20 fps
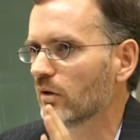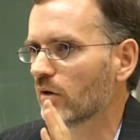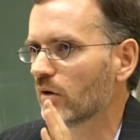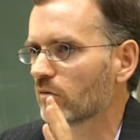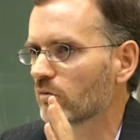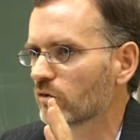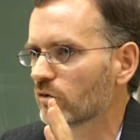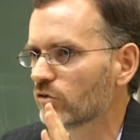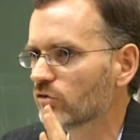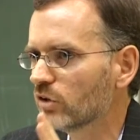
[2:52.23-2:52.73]

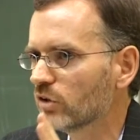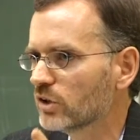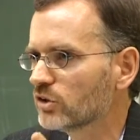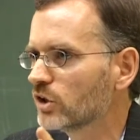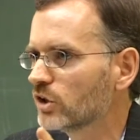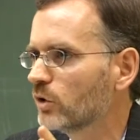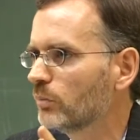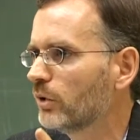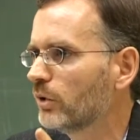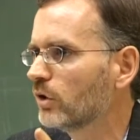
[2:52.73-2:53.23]

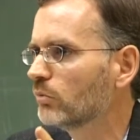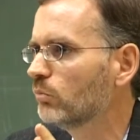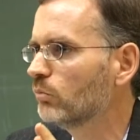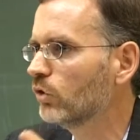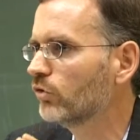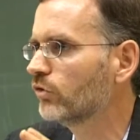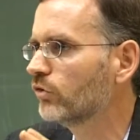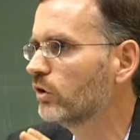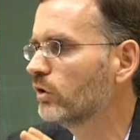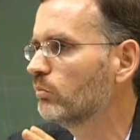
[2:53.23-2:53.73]
restriction upon
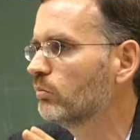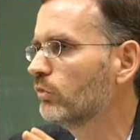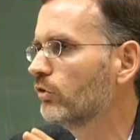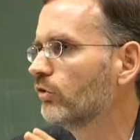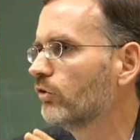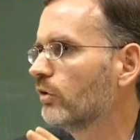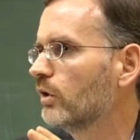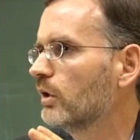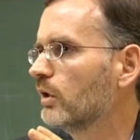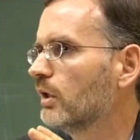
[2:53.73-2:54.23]

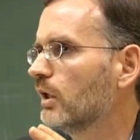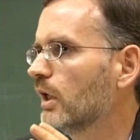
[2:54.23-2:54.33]
Muslims